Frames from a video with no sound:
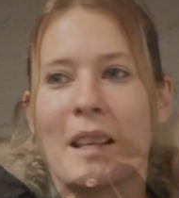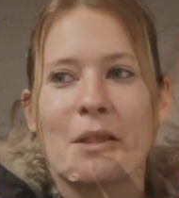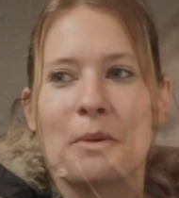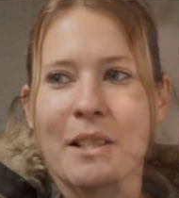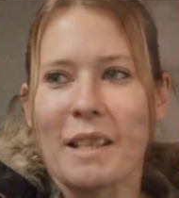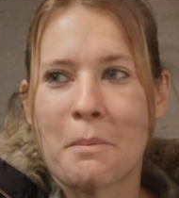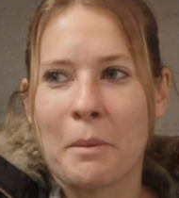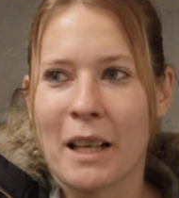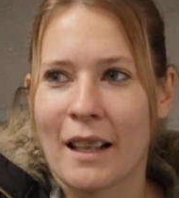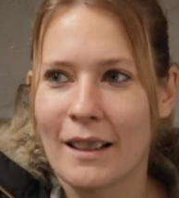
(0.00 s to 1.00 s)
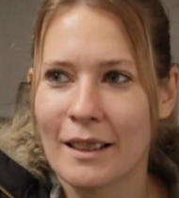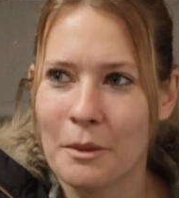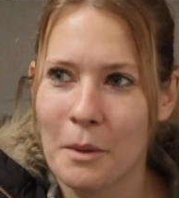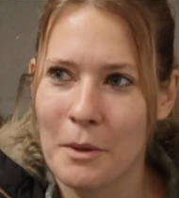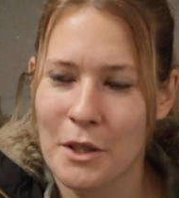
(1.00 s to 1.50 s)
plans was to keep it black.
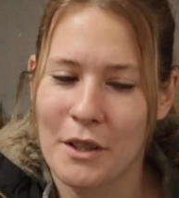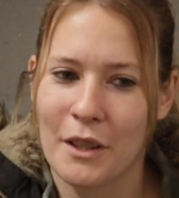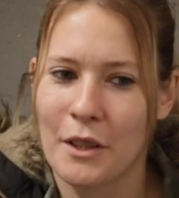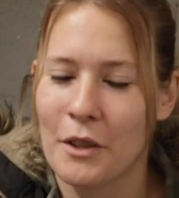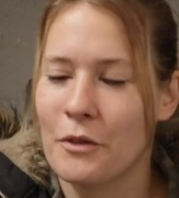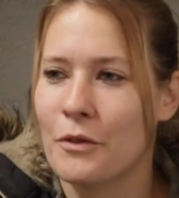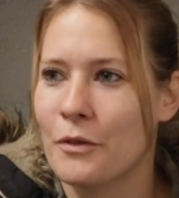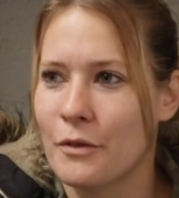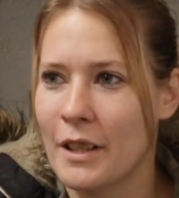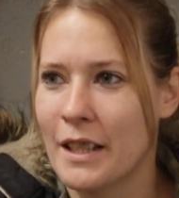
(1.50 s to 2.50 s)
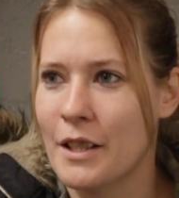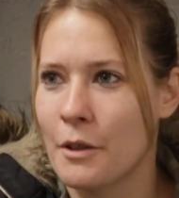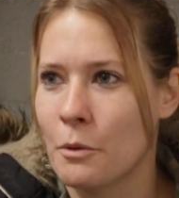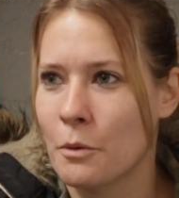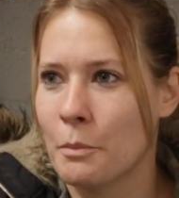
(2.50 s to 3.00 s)
We were just going to
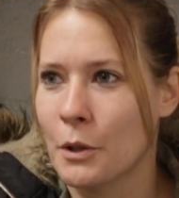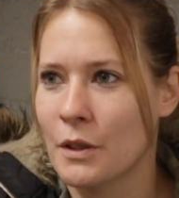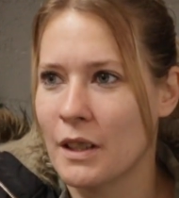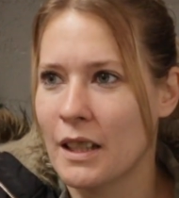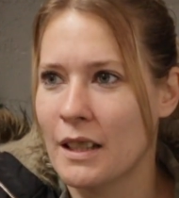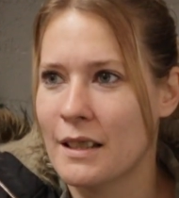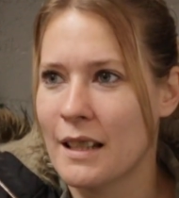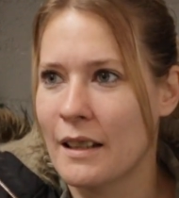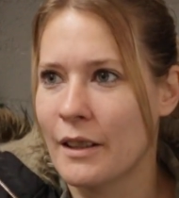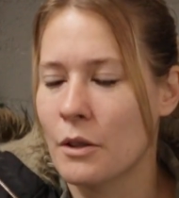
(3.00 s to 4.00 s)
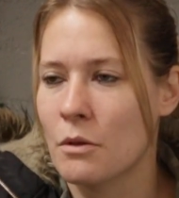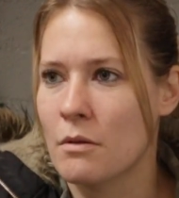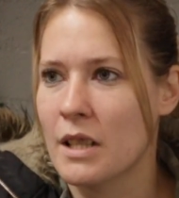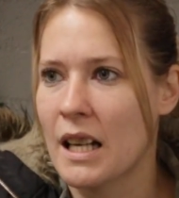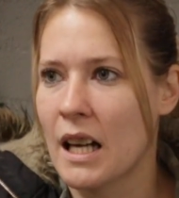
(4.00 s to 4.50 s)
redo all the body, sand it
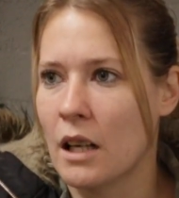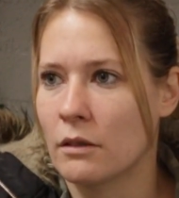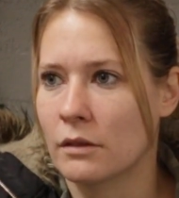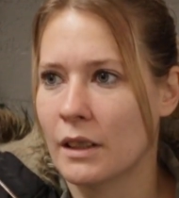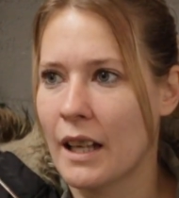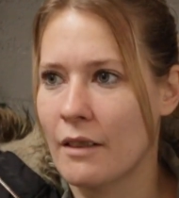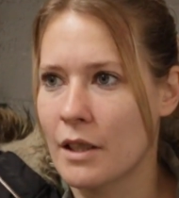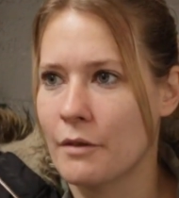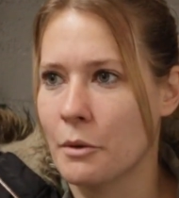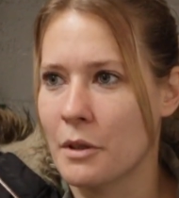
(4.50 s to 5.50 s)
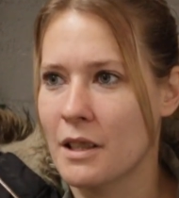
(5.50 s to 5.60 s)
all down, get rid of all